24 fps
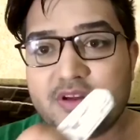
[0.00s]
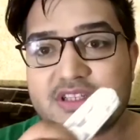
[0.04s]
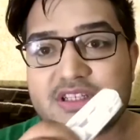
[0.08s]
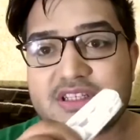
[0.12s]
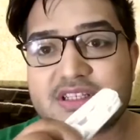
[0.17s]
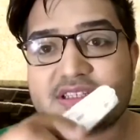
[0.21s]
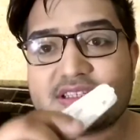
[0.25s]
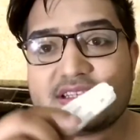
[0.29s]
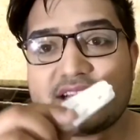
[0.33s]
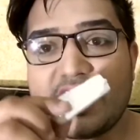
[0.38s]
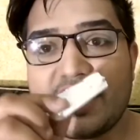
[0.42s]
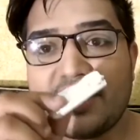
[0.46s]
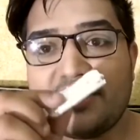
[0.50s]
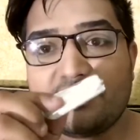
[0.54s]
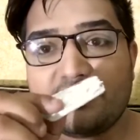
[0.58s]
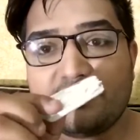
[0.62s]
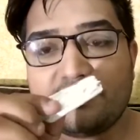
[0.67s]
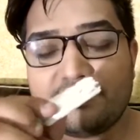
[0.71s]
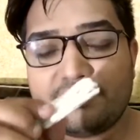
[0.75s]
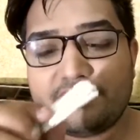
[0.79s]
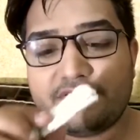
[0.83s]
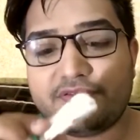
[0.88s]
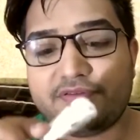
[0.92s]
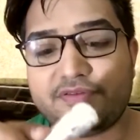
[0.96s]
is kind of
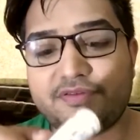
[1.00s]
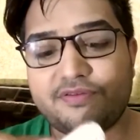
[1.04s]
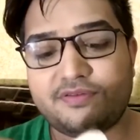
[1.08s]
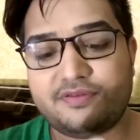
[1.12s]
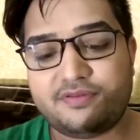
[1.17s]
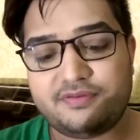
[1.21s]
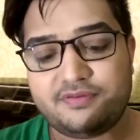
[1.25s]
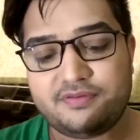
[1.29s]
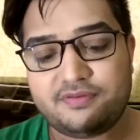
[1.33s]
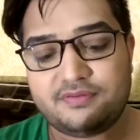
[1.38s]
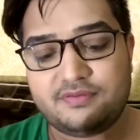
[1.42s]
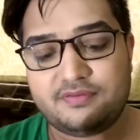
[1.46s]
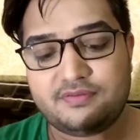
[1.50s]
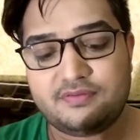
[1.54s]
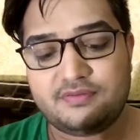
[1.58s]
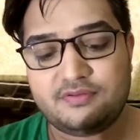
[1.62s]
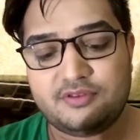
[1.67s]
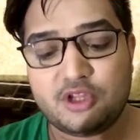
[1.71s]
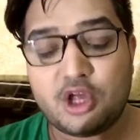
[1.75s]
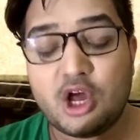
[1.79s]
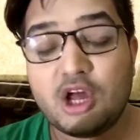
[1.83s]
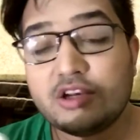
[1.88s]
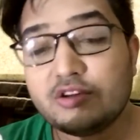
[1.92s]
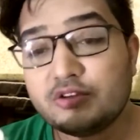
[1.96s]

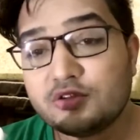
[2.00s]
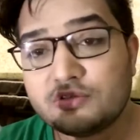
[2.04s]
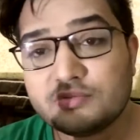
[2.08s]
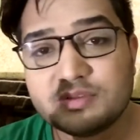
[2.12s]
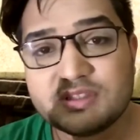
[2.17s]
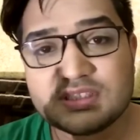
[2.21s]
not good,